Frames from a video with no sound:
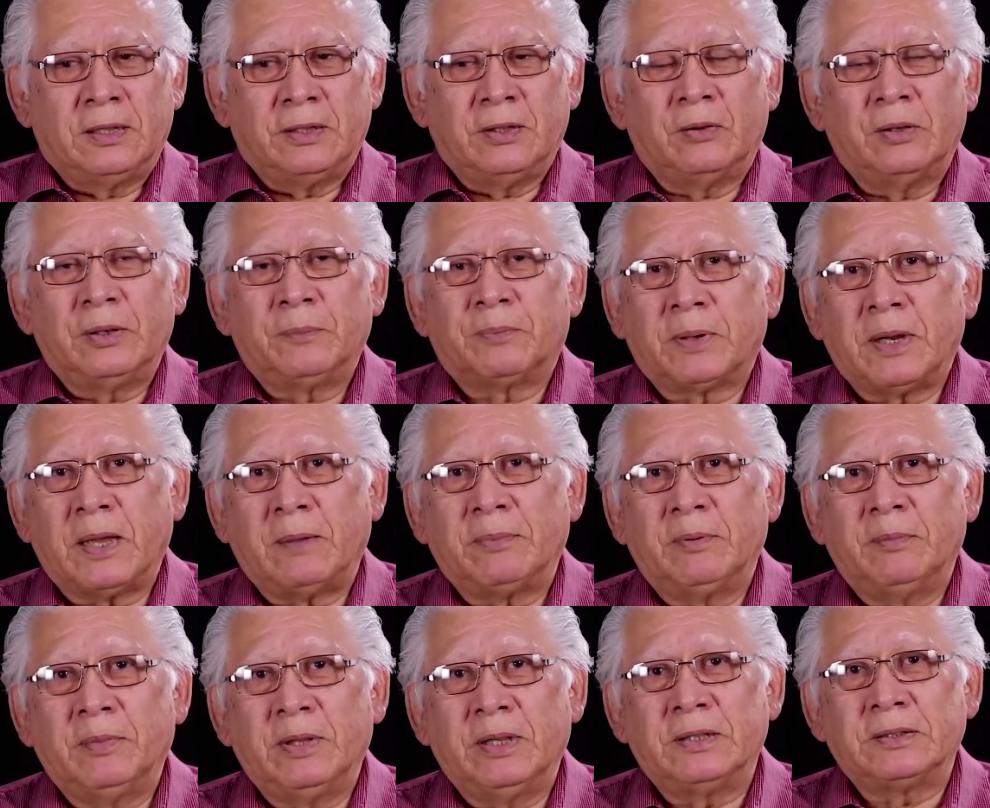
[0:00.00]
The only
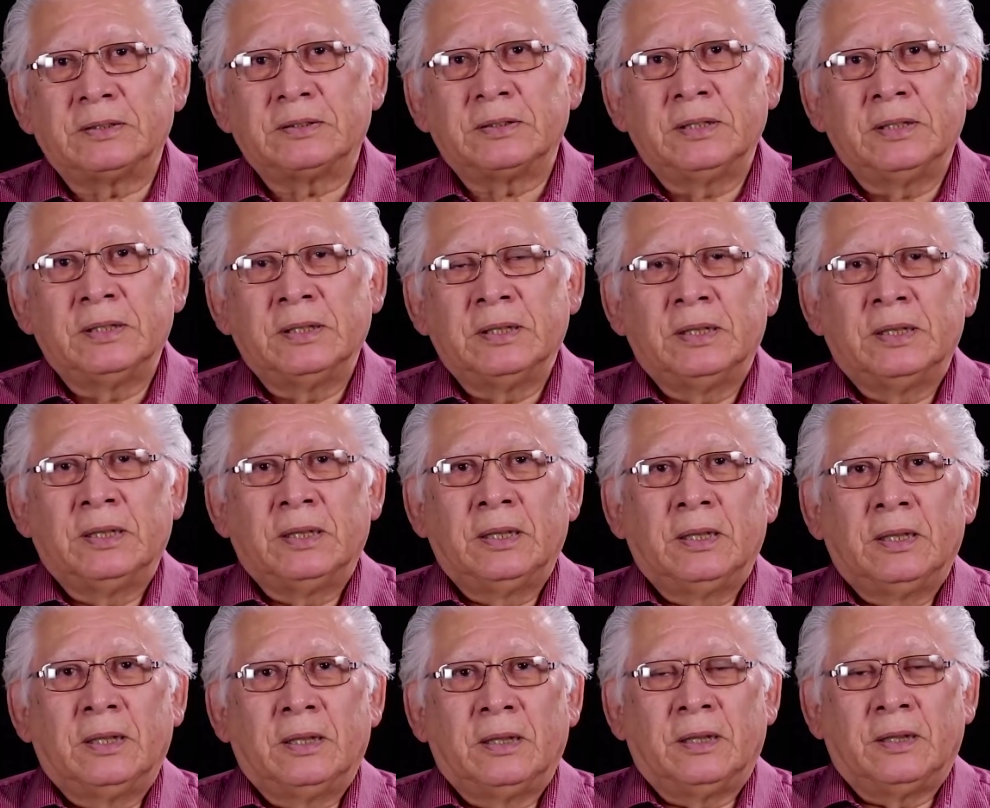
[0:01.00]
problem is
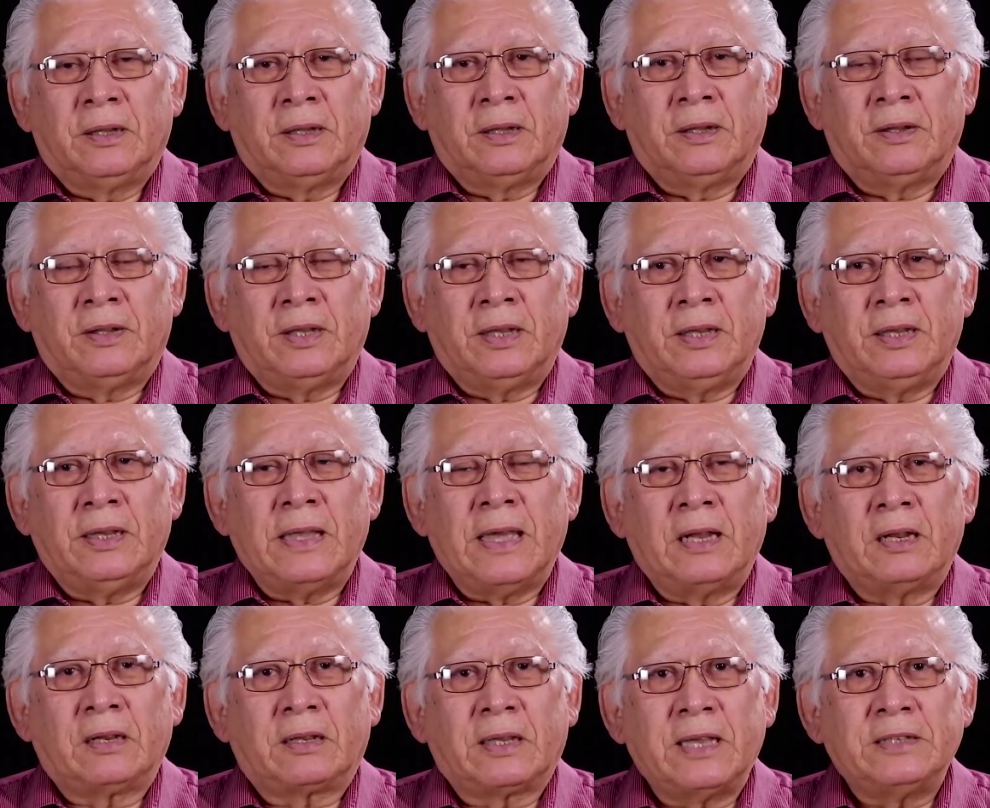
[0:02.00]
the
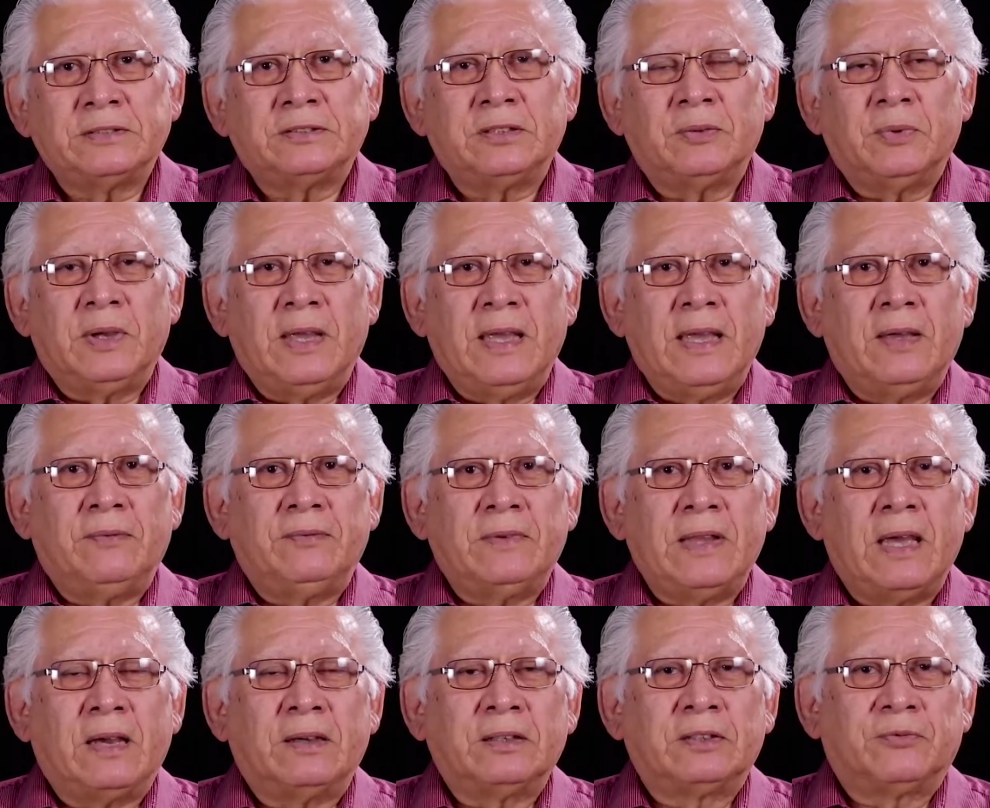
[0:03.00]
allocation we have
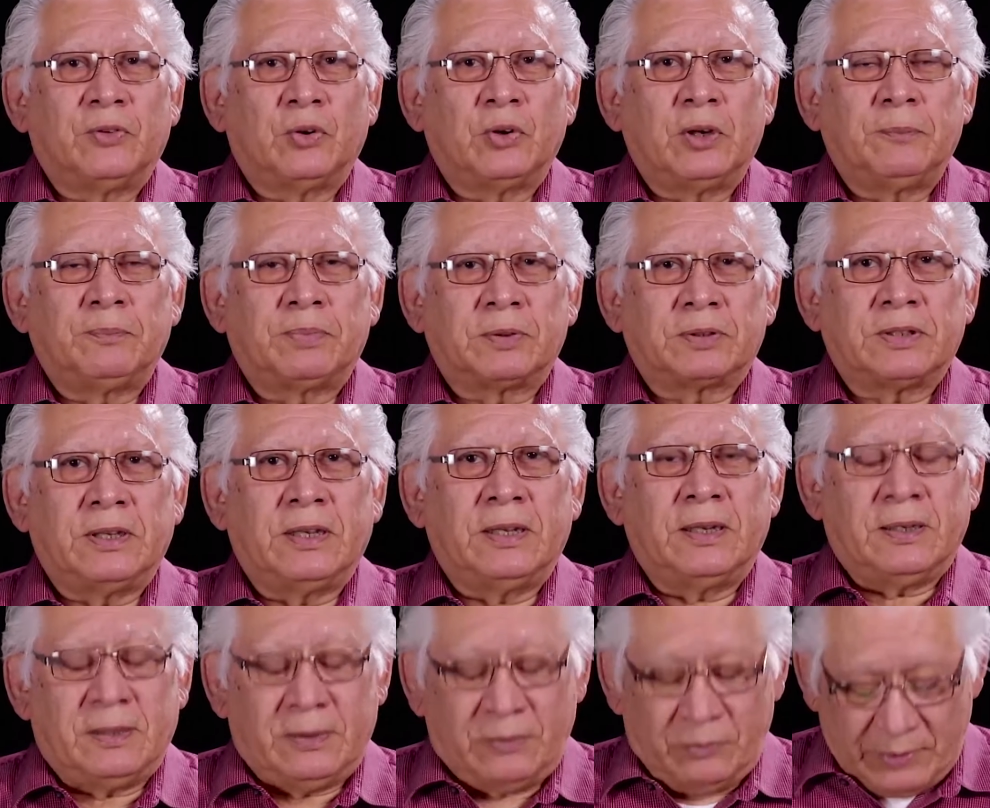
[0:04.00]
now is
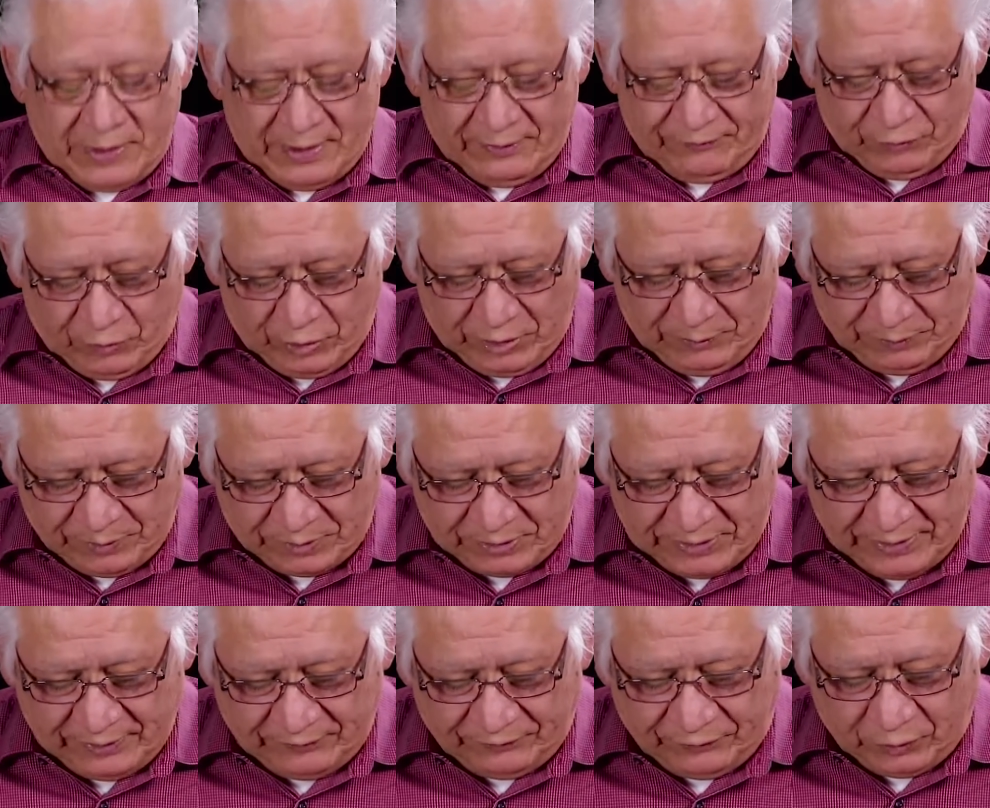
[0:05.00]
40%. We have
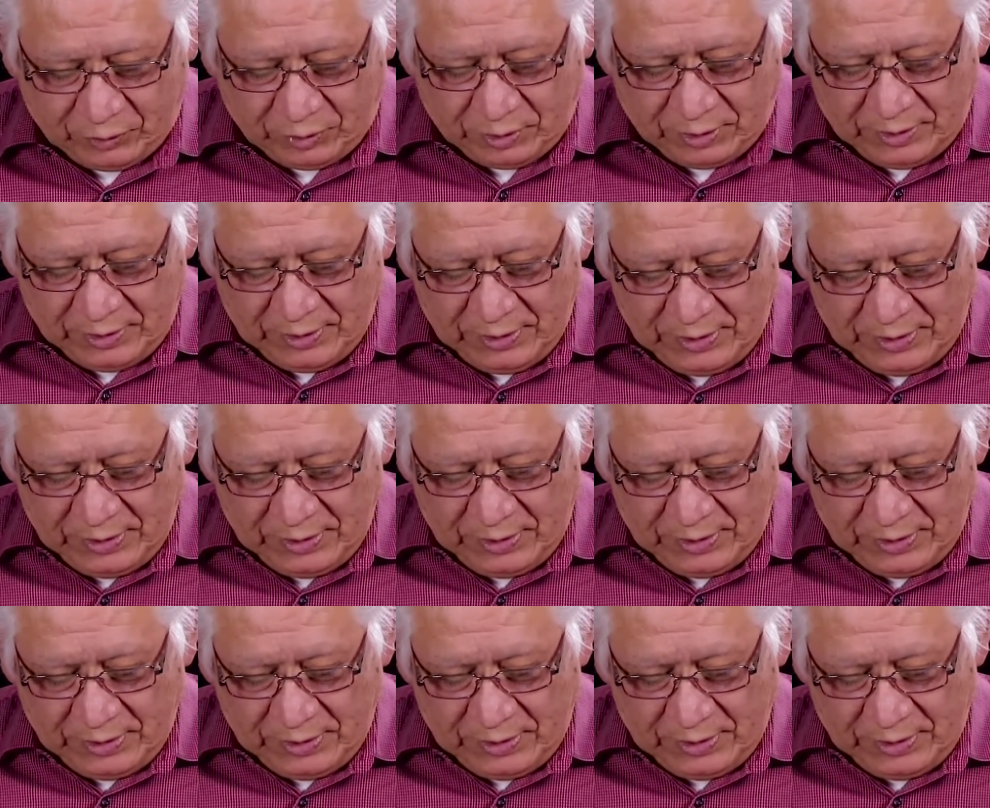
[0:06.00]
40% for